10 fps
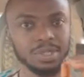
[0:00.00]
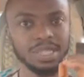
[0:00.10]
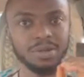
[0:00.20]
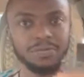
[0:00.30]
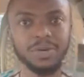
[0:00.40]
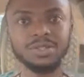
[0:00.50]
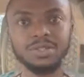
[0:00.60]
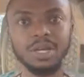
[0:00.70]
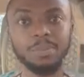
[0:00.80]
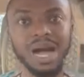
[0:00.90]
Now, the
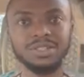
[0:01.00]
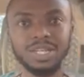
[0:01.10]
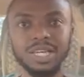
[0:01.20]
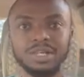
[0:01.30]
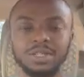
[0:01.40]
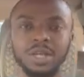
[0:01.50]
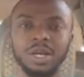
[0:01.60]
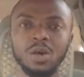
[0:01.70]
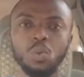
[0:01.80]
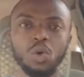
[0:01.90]
first part is
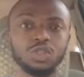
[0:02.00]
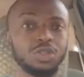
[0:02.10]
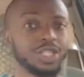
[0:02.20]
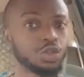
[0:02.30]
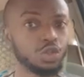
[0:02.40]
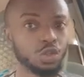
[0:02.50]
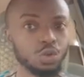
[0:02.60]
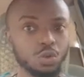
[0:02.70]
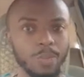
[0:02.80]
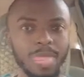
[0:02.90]
what you need to
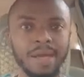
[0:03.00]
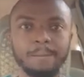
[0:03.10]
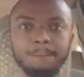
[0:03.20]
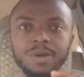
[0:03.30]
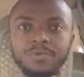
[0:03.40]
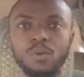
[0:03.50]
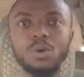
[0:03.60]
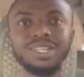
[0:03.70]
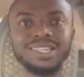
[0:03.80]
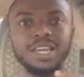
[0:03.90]
do
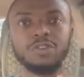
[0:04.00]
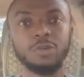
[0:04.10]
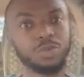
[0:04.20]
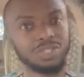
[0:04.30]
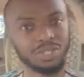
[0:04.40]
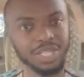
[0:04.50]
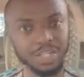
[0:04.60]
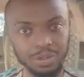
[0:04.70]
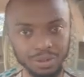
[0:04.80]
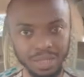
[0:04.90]
before the day of your
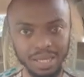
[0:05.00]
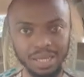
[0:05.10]
presentation,